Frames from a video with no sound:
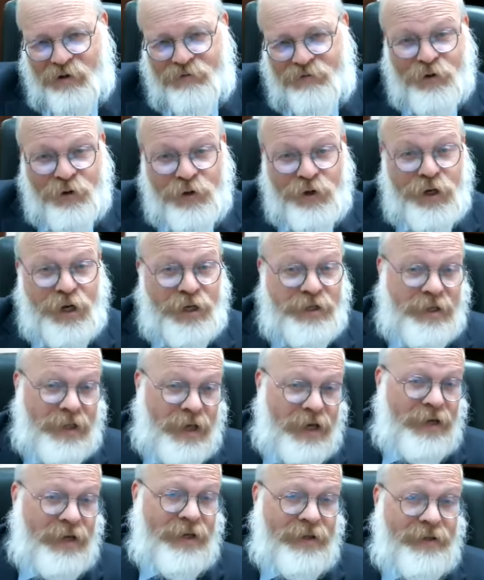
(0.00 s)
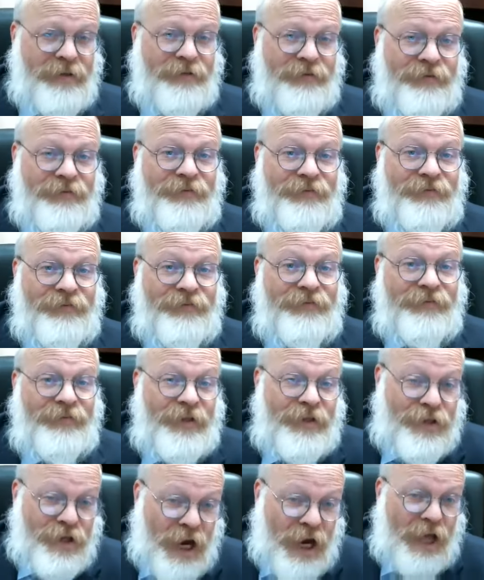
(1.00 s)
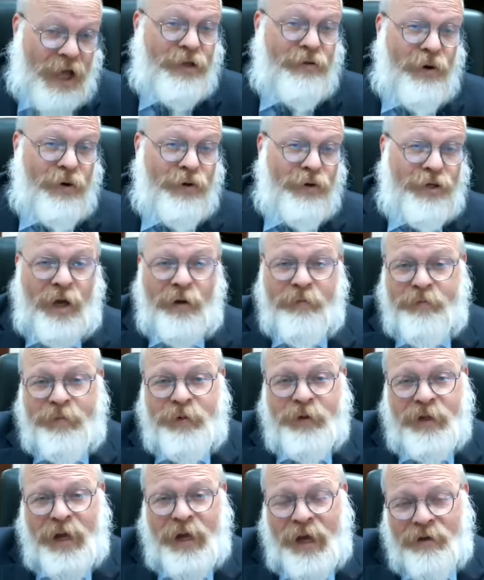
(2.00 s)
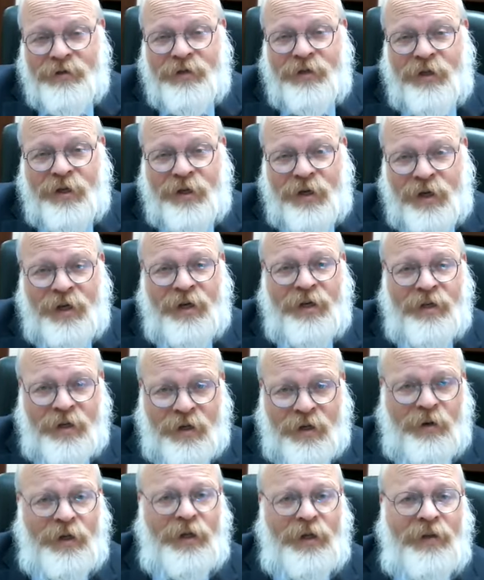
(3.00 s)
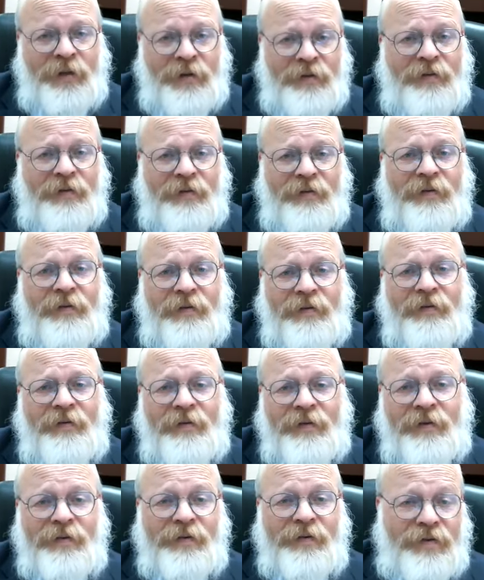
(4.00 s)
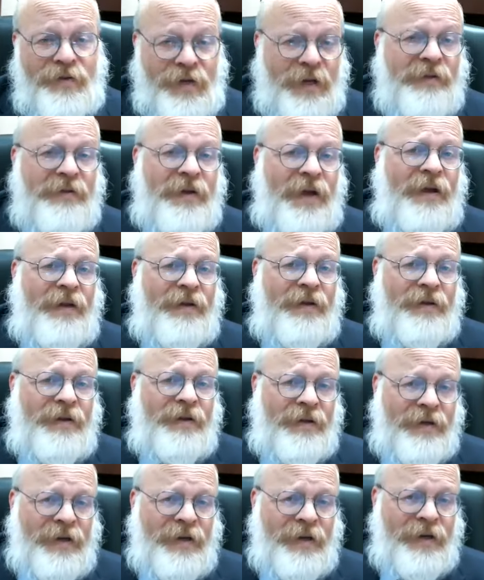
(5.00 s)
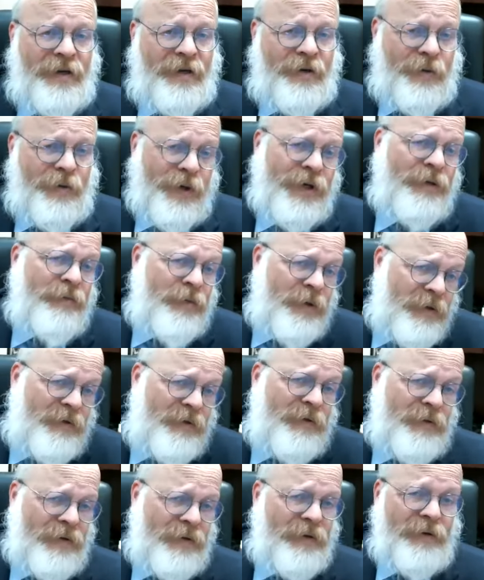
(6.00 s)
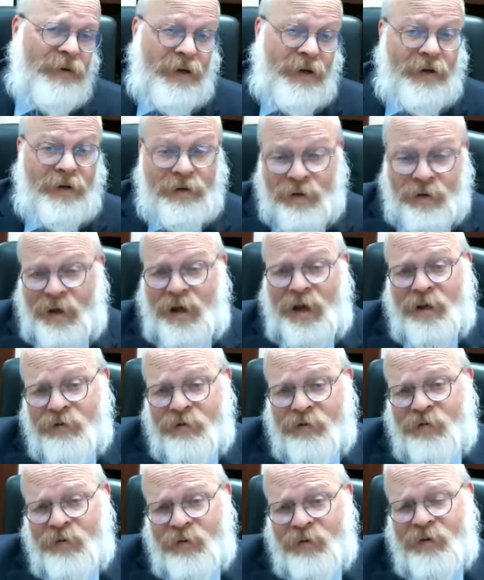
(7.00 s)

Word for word: A few years later, child grows up in the house of the king and the queen. Gentile king and queen, but you know, life.